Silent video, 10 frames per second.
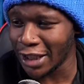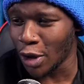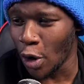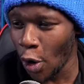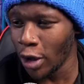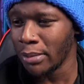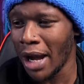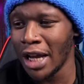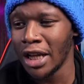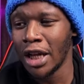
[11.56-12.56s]
goal
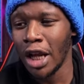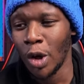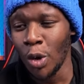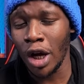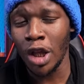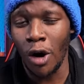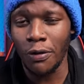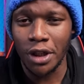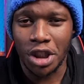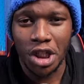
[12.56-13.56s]
by Luka
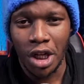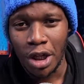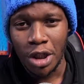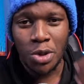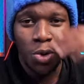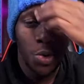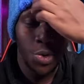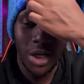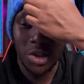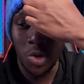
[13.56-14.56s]
Jovic to
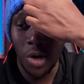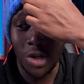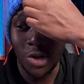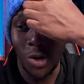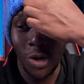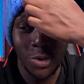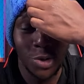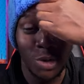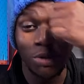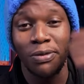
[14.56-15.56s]
rescue a draw. It was
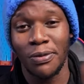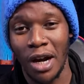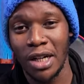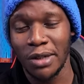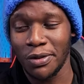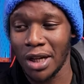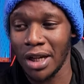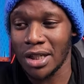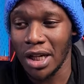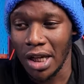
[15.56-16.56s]
going to be very
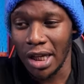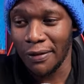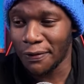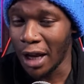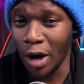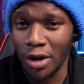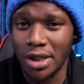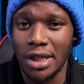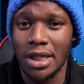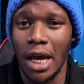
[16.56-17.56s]
difficult if they
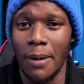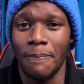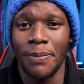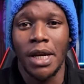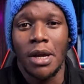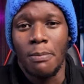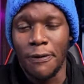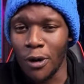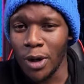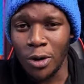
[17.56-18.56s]
lost this game.
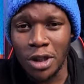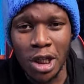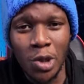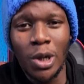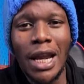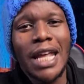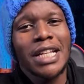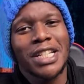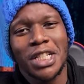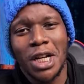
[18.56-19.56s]
Before we continue,
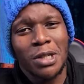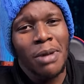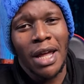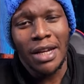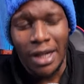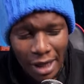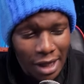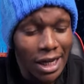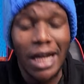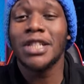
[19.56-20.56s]
ladies and gentlemen,
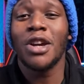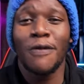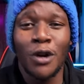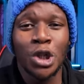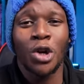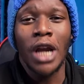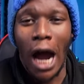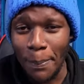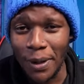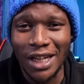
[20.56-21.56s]
there is a revolution
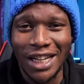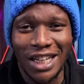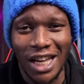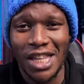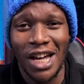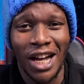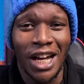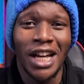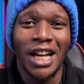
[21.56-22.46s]
happening in Kenya.